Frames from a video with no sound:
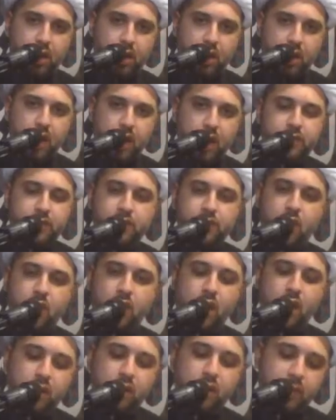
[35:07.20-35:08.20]
a
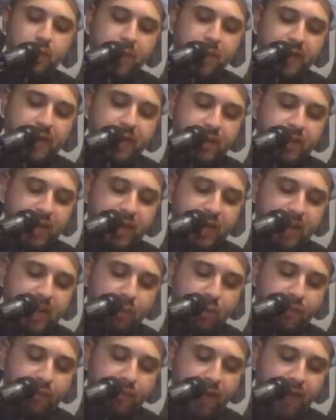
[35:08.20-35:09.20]
scholar by the
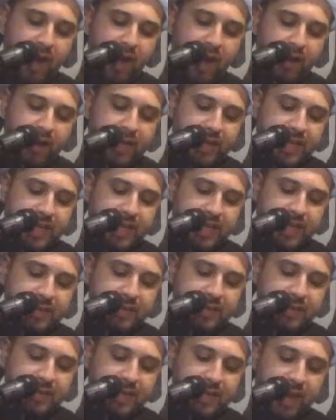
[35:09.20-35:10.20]
name of
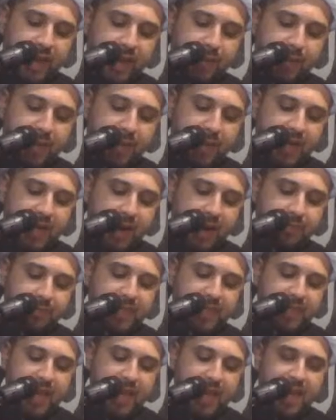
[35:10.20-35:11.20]
Hariz ibn
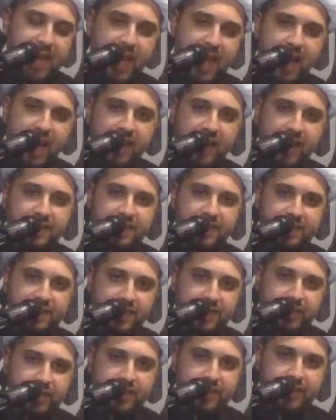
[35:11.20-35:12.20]
Abdullah
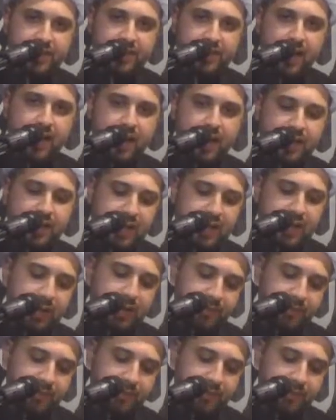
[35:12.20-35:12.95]
as-Sajistani.